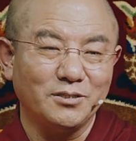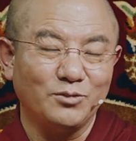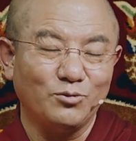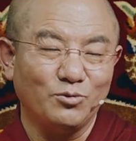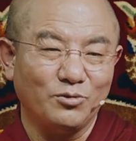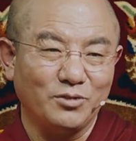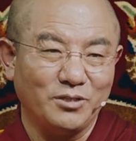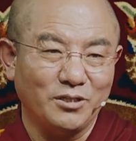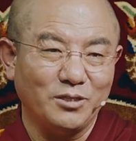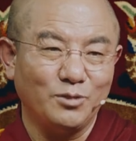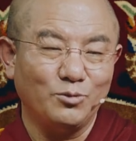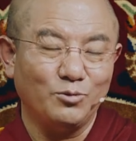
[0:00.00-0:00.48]

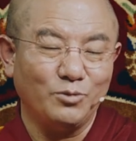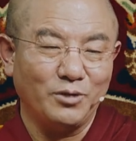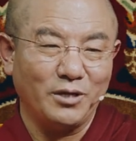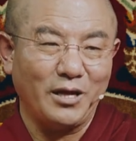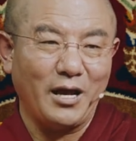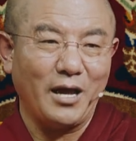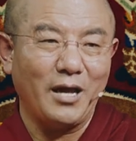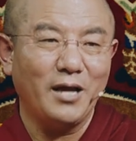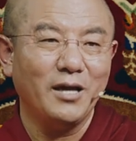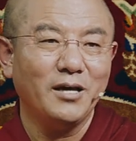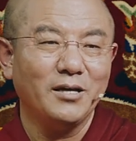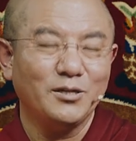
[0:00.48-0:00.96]
when
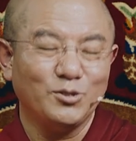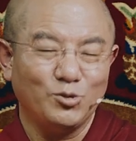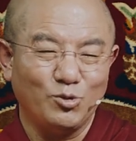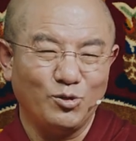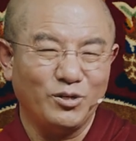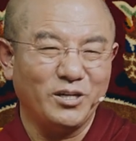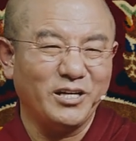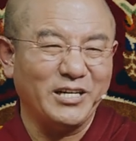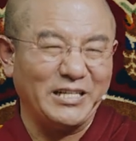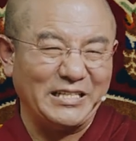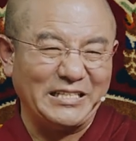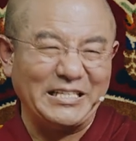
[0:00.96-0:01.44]
they get
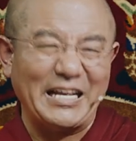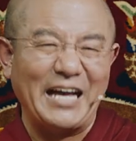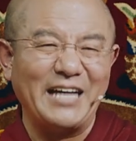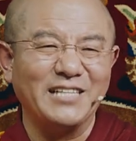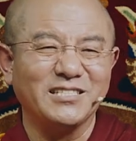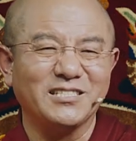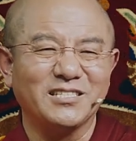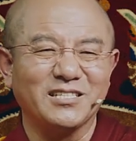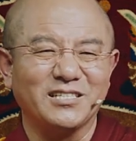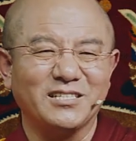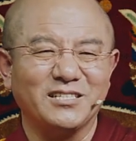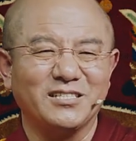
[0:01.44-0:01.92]

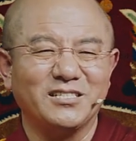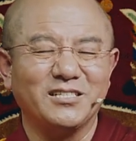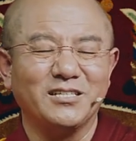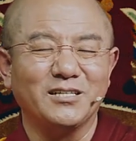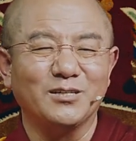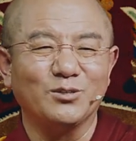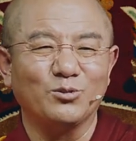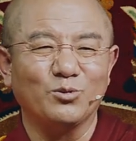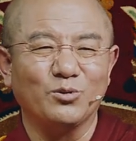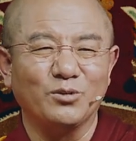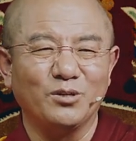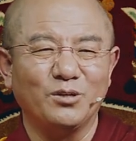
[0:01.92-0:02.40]
into
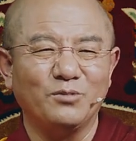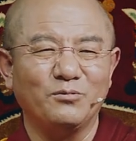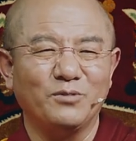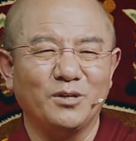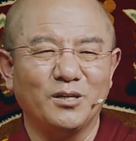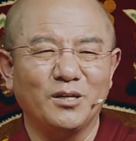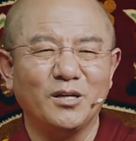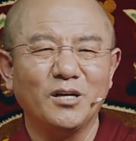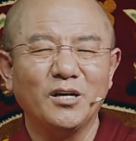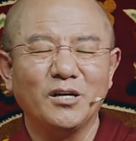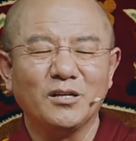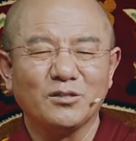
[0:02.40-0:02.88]
the
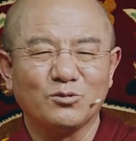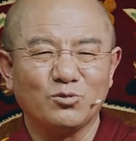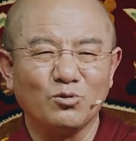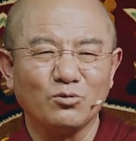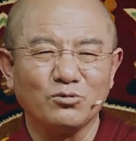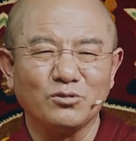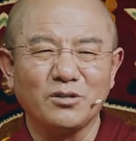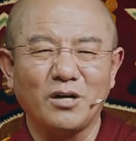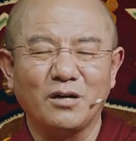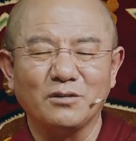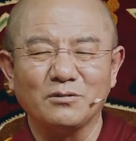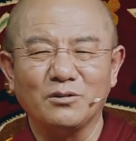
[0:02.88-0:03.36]

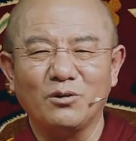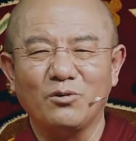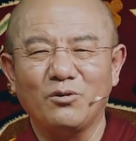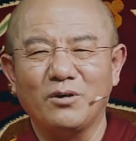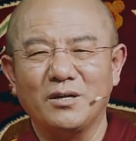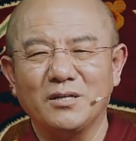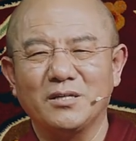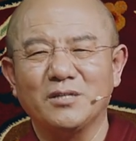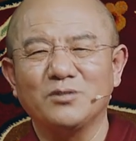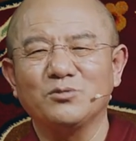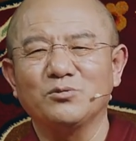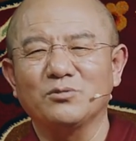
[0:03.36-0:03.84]
arena
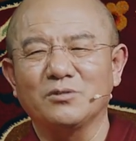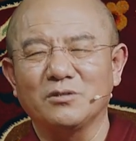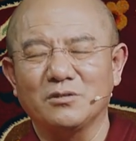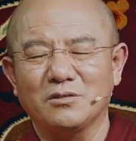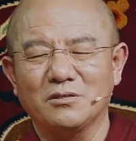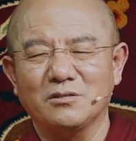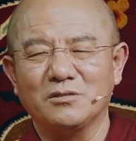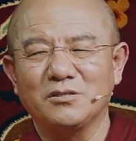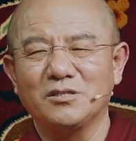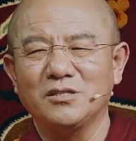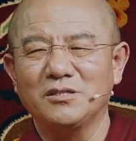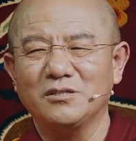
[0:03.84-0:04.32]
of
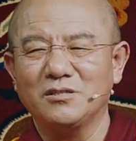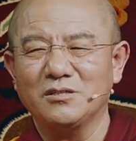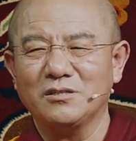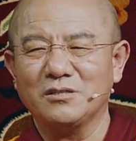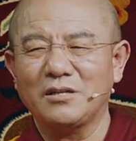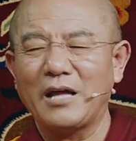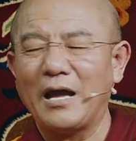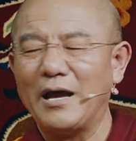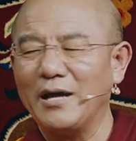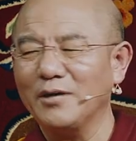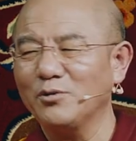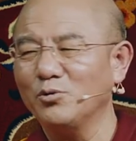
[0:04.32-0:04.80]

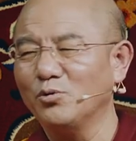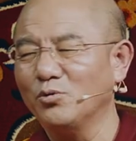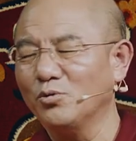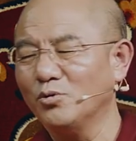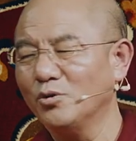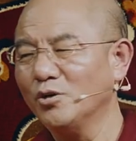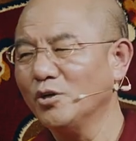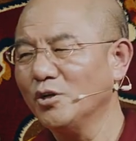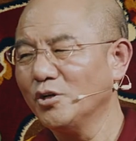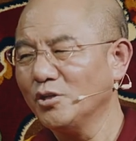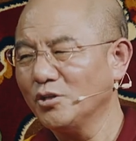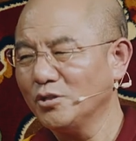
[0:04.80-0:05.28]
uh,
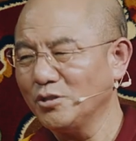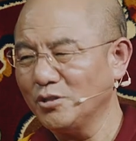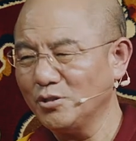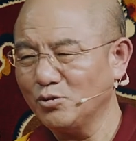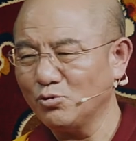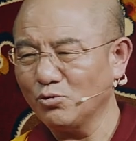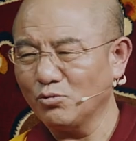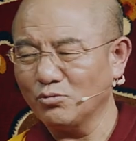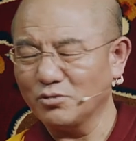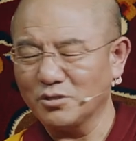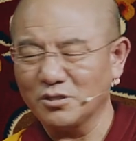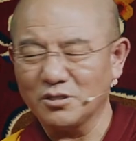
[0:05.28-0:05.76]

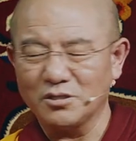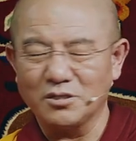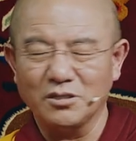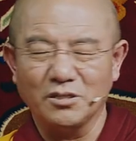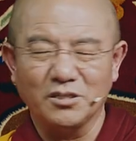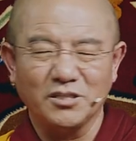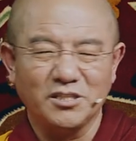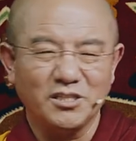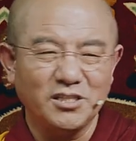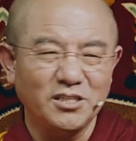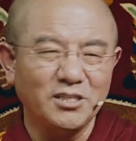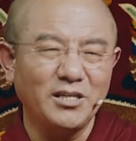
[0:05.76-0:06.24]
religion,
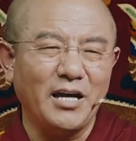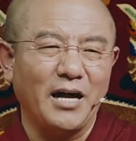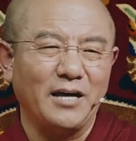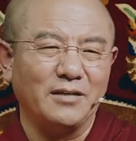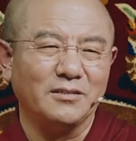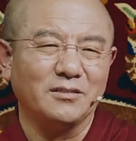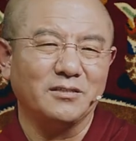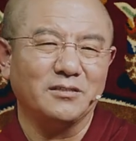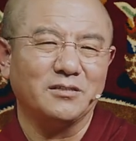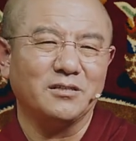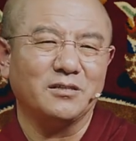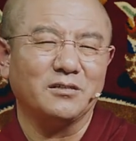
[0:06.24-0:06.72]
then
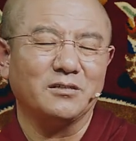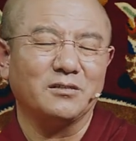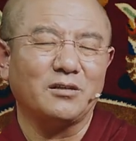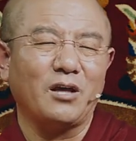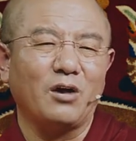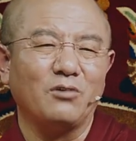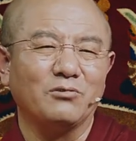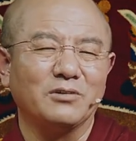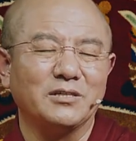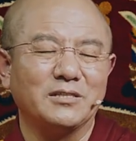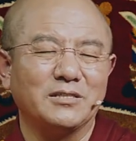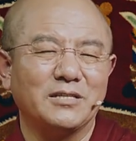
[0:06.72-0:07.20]
it is very
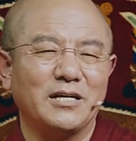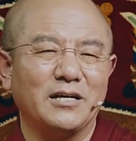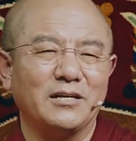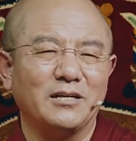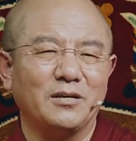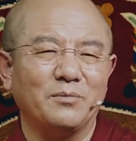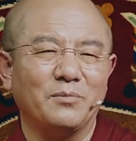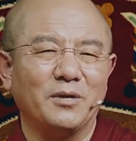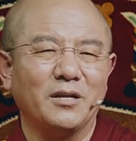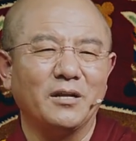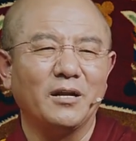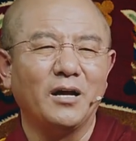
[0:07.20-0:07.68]
difficult
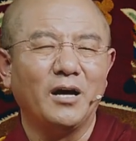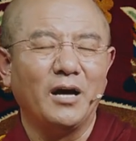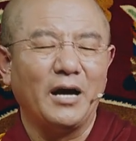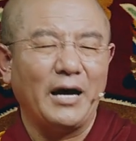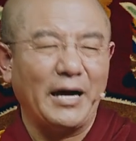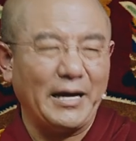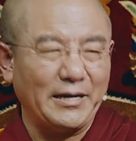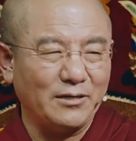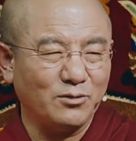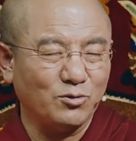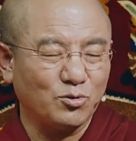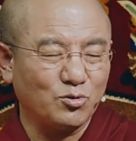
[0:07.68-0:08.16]
for
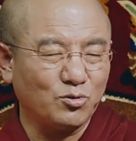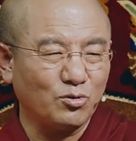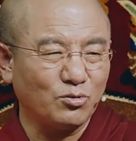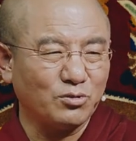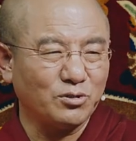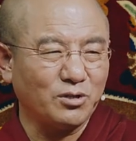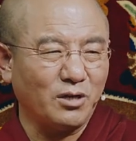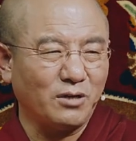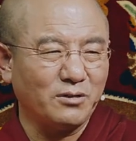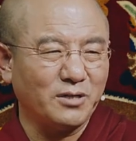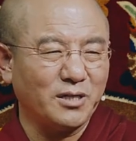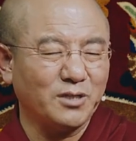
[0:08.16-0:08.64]
them to
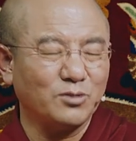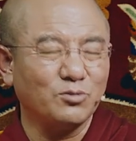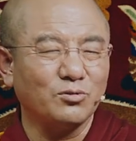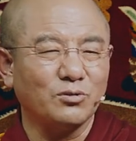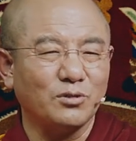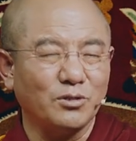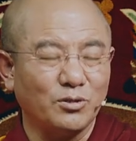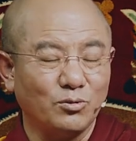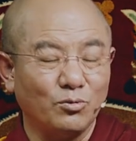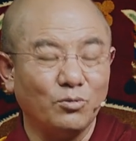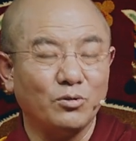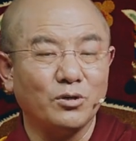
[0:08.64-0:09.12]
dig
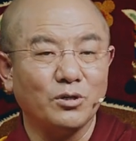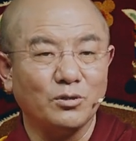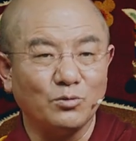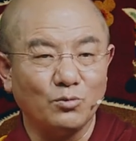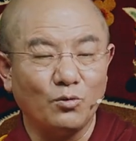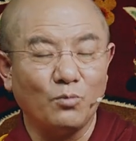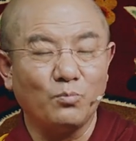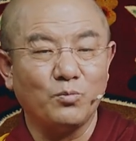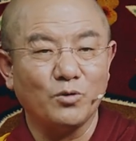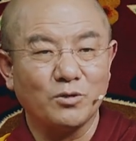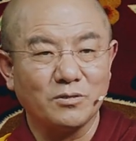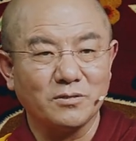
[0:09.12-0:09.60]
in
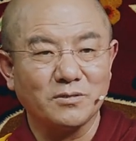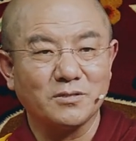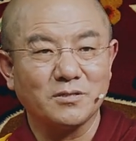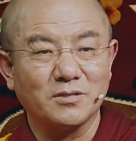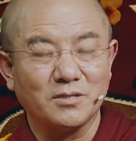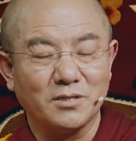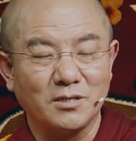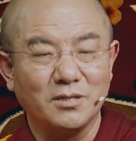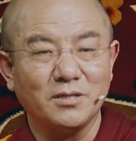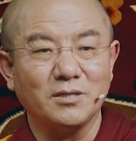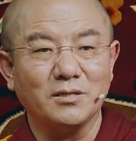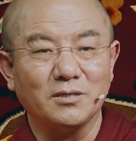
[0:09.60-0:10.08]

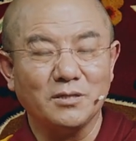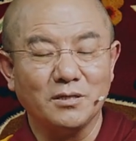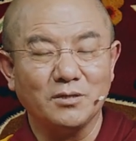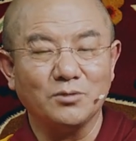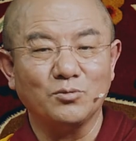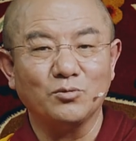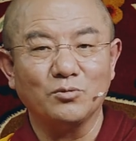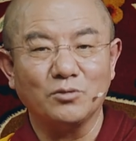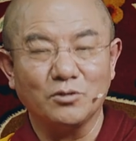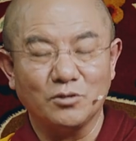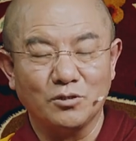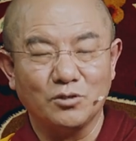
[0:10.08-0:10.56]

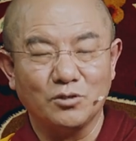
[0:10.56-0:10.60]
because